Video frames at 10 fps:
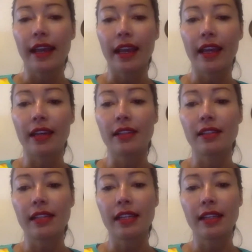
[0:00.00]
and
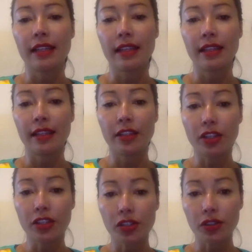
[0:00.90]
getting that
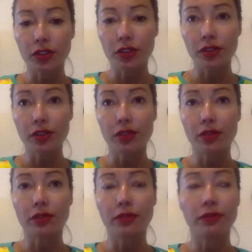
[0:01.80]
initial sort
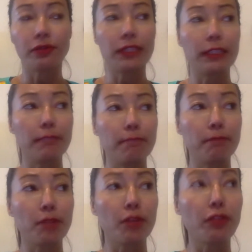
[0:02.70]
of
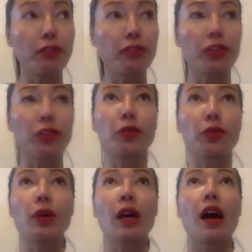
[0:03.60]
overview
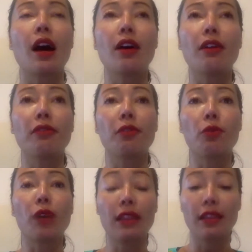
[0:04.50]
of
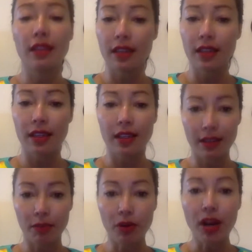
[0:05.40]
what the
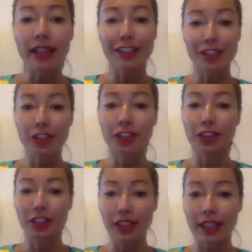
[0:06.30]
product could
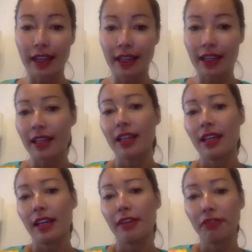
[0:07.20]
look like,
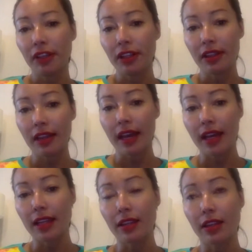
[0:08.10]
I felt
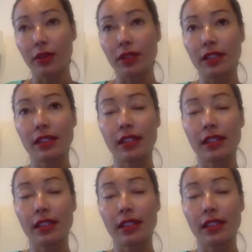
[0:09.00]
that there was